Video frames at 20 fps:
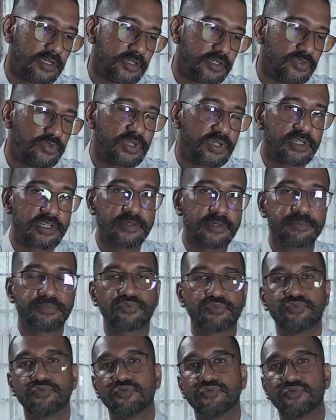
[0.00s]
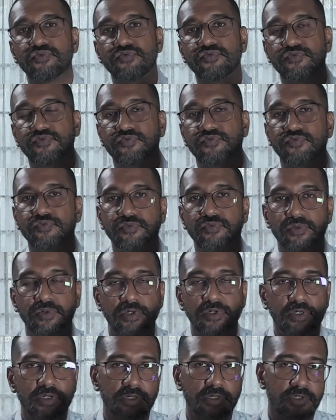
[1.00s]
You can improve
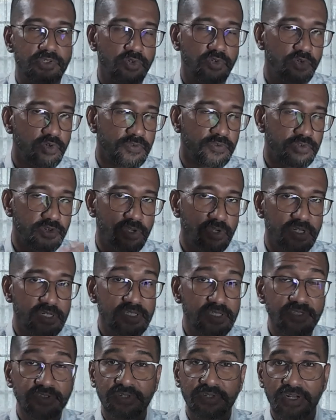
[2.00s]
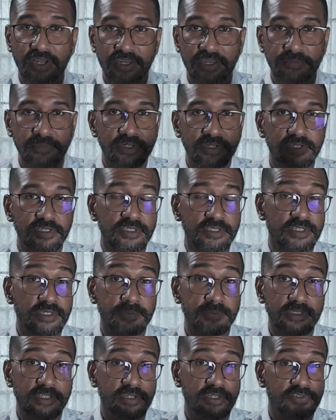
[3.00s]
your overall list reliability,
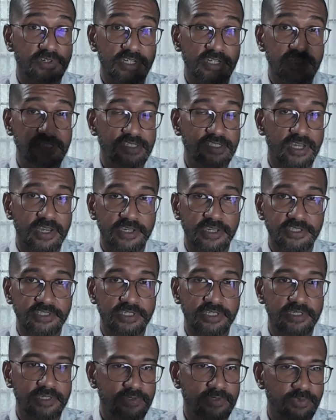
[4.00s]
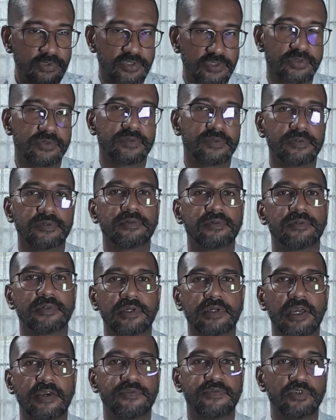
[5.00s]
the list hygiene.
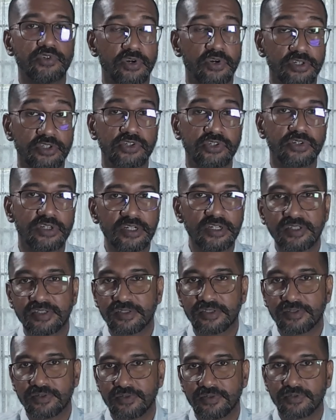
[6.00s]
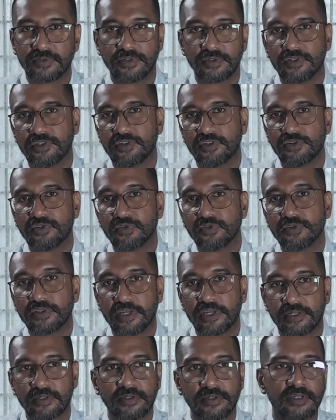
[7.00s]
Have you got a good list? You need to know
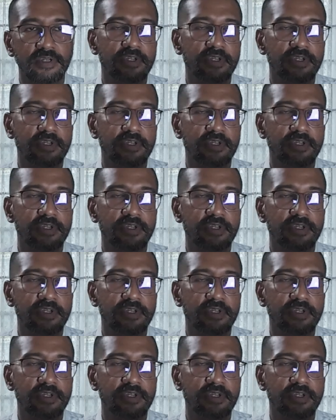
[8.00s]
that.